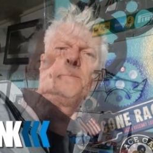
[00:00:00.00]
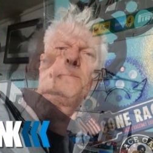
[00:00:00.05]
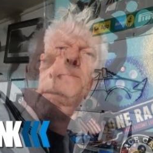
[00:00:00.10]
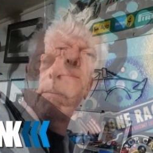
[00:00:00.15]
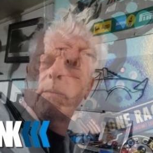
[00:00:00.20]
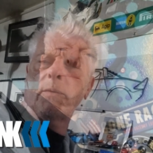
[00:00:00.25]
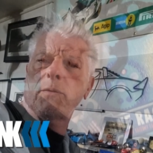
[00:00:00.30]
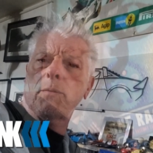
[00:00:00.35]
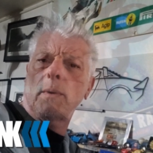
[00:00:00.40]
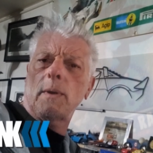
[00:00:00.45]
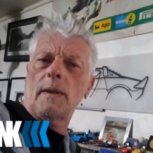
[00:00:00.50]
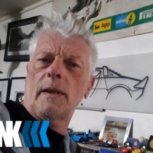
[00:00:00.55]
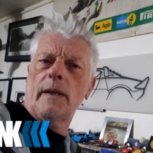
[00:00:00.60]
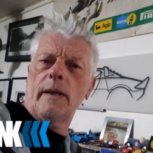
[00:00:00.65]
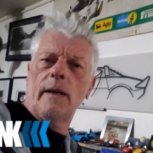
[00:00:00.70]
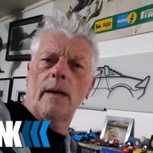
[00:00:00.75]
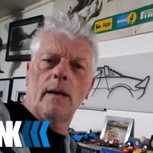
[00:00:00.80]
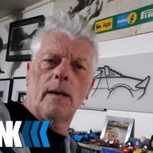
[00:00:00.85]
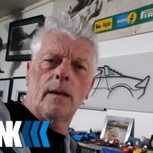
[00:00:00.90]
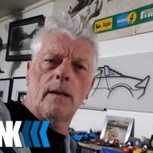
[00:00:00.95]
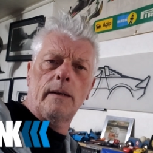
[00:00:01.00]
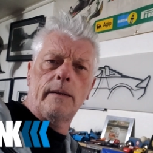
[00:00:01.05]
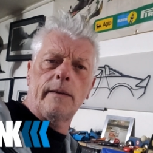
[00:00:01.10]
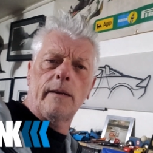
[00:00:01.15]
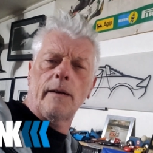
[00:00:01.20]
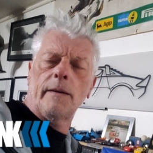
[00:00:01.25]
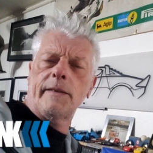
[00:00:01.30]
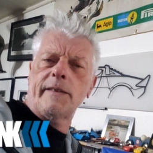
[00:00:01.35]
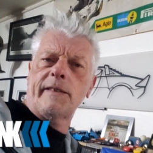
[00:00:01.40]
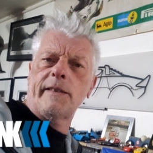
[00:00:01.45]
Mine was one of the early
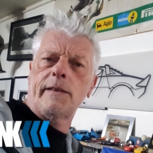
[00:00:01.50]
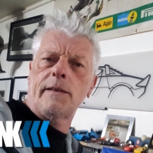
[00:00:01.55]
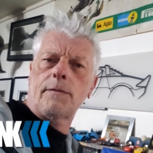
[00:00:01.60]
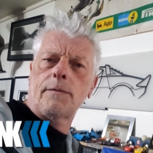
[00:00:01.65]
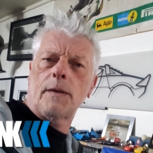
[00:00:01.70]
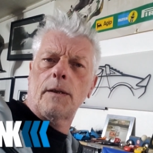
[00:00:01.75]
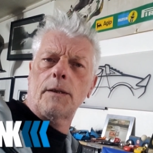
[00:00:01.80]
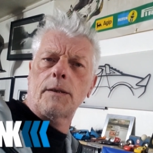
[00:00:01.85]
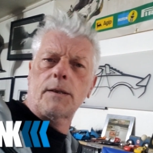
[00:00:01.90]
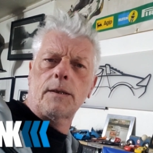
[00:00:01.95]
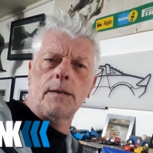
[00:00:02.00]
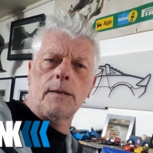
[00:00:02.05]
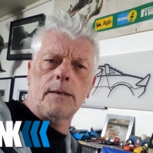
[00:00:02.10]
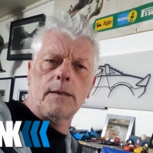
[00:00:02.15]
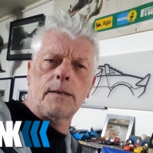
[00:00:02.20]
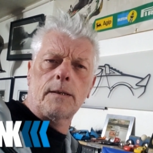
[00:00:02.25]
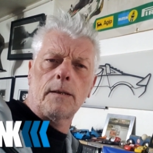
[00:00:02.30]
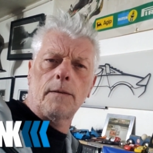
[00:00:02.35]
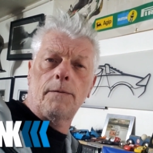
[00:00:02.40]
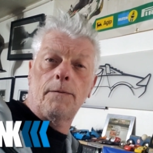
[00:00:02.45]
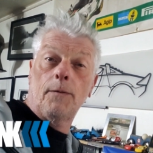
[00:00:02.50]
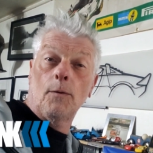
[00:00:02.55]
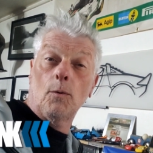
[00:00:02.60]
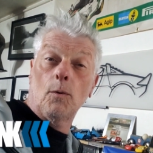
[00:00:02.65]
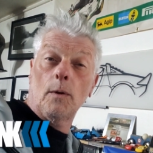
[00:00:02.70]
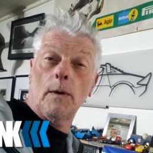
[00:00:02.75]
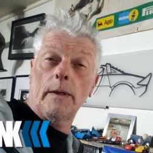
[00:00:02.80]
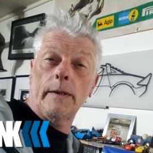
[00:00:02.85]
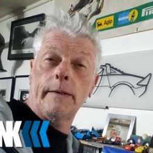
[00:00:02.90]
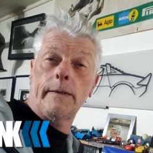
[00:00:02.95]
90s versions, the
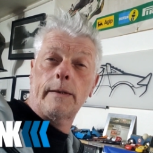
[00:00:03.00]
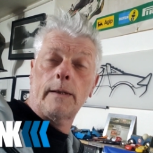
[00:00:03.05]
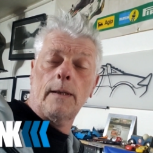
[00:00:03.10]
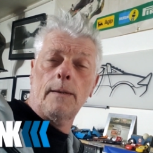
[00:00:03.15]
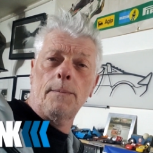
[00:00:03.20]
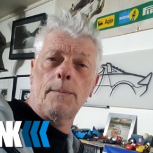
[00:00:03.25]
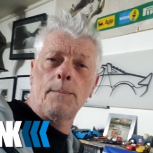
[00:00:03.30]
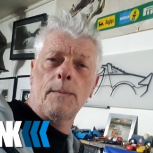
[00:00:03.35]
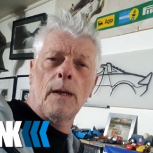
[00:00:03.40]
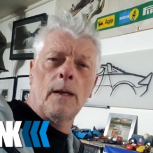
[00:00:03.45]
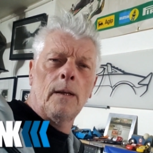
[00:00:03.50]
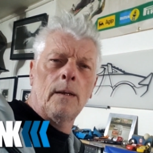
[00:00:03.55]
4 litre,